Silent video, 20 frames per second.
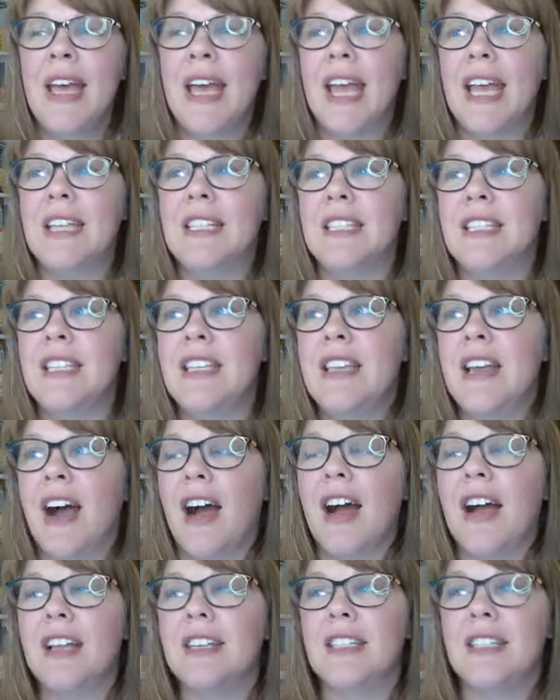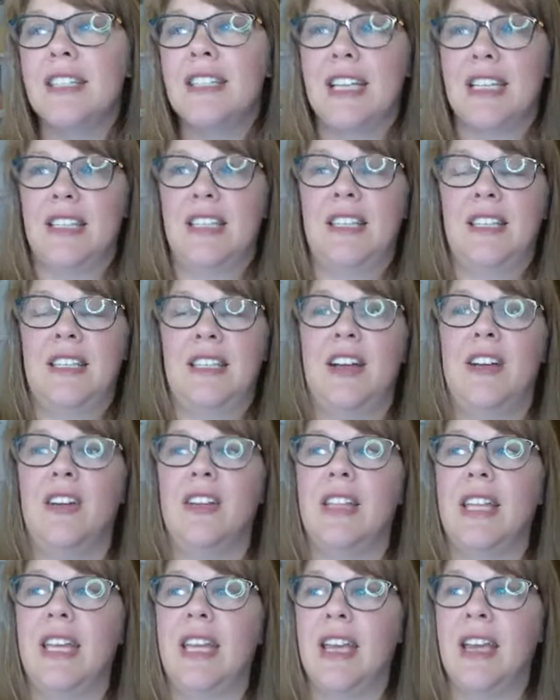it's not
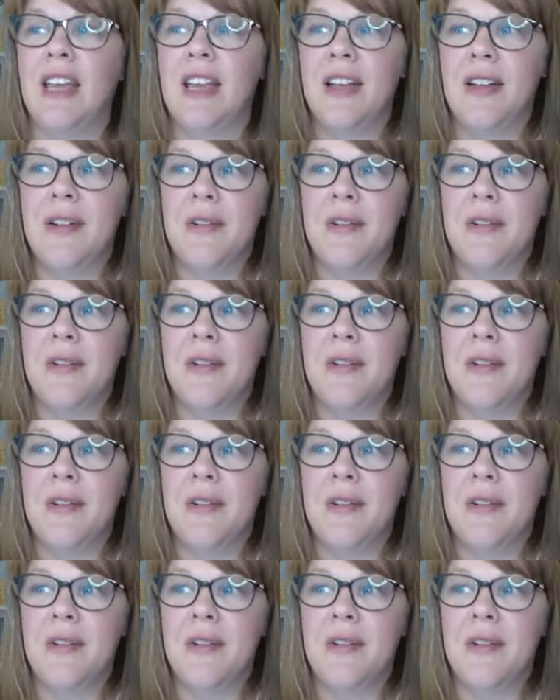necessarily